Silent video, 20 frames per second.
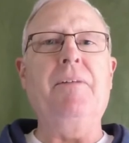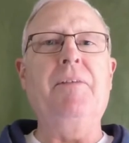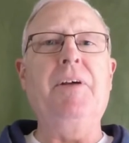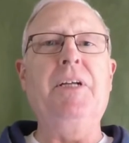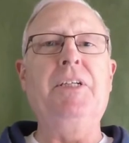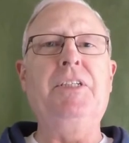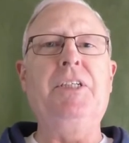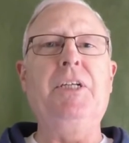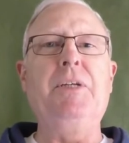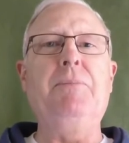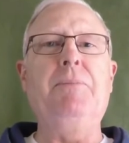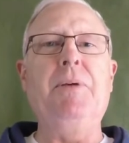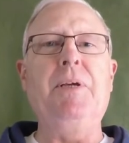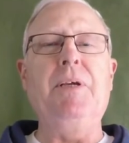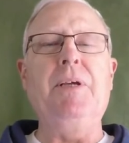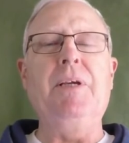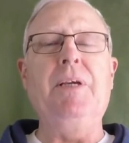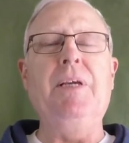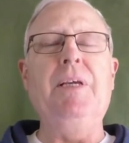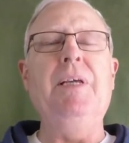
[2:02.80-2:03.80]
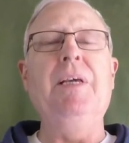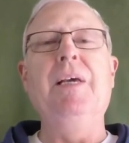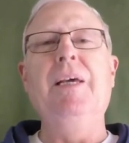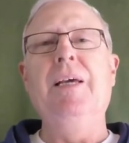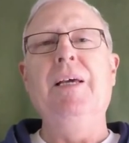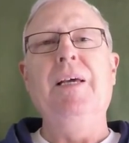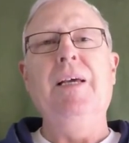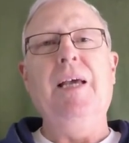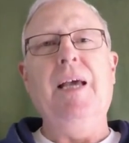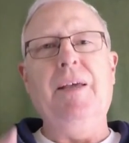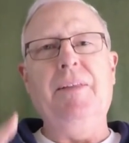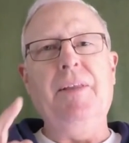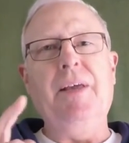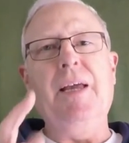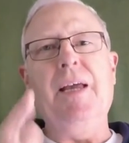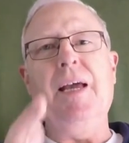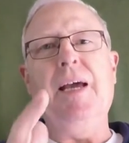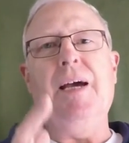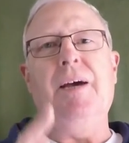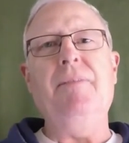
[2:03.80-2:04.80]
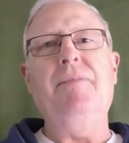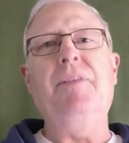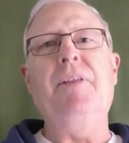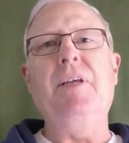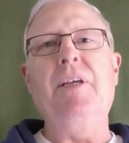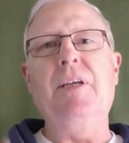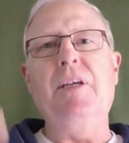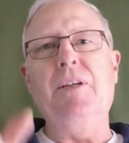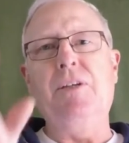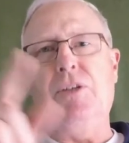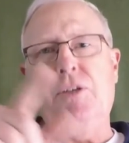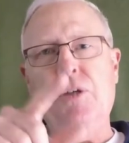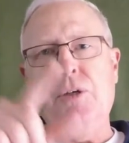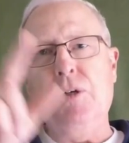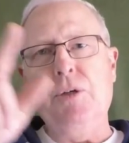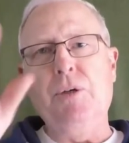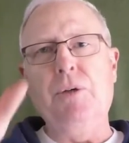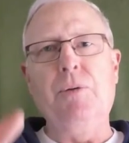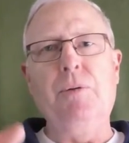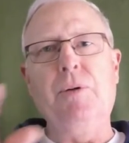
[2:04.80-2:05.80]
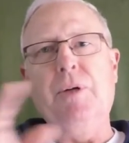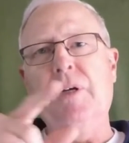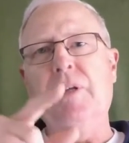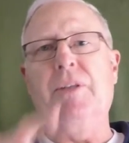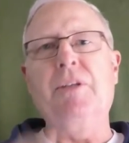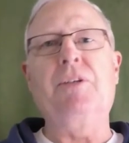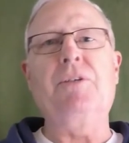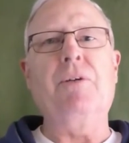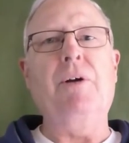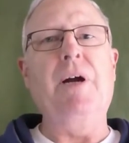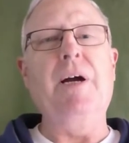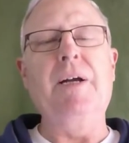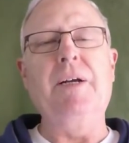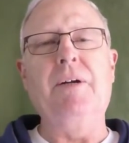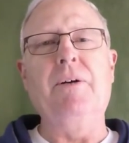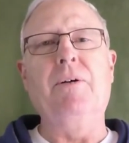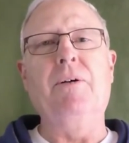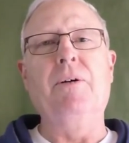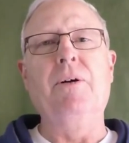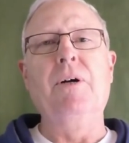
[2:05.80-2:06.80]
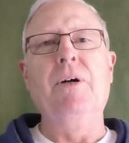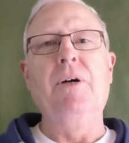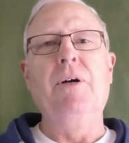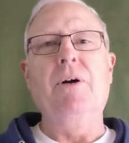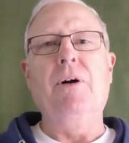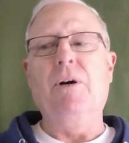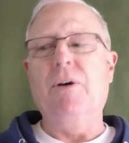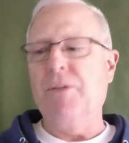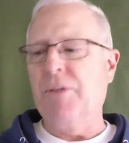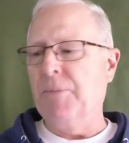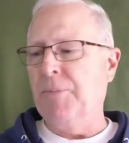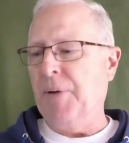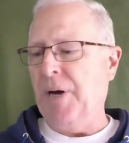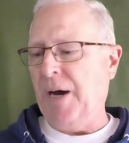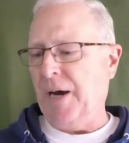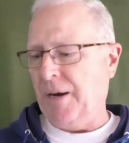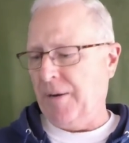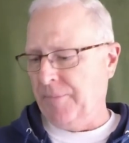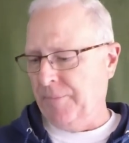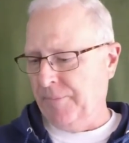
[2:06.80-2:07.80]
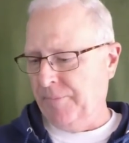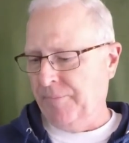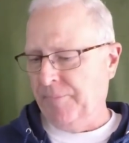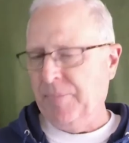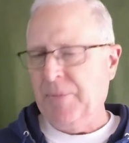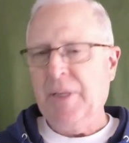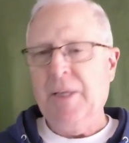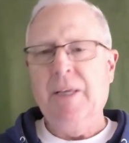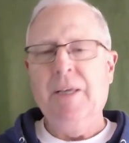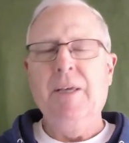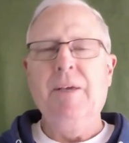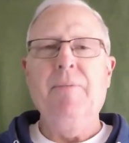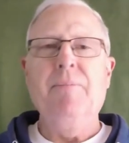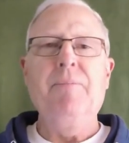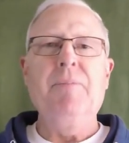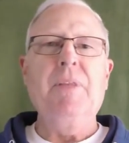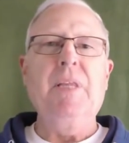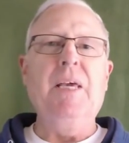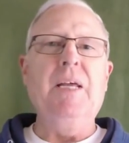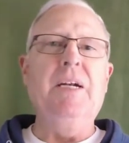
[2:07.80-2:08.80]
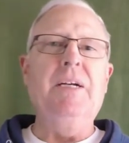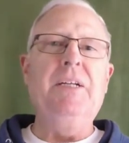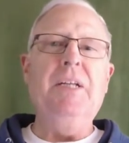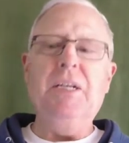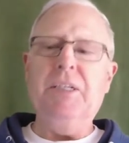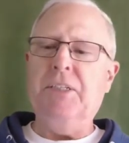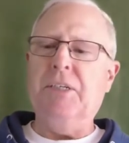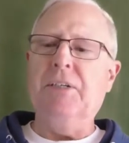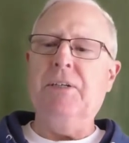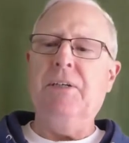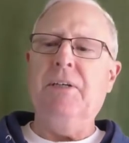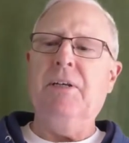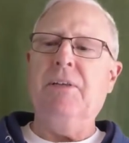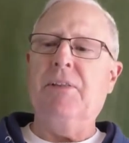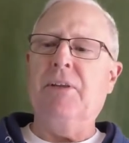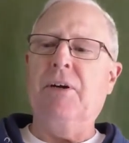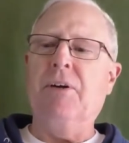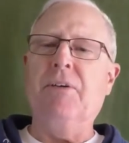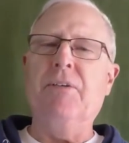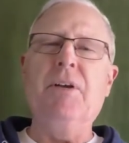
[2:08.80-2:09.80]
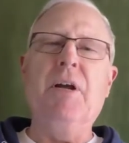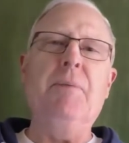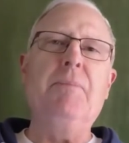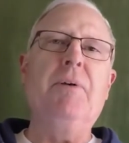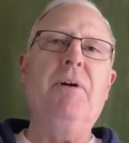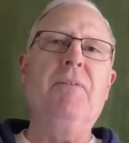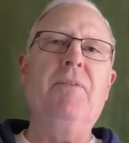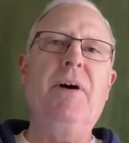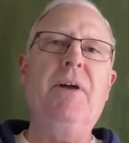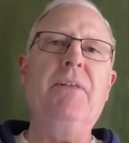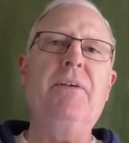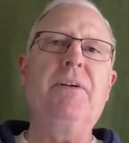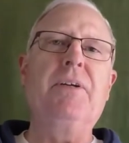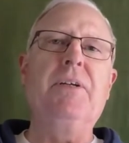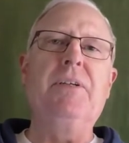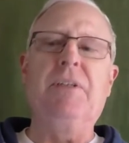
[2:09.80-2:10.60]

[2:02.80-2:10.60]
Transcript: out of HDPE, and they have the 2 in the triangle on the bottom. In addition, there are a number of other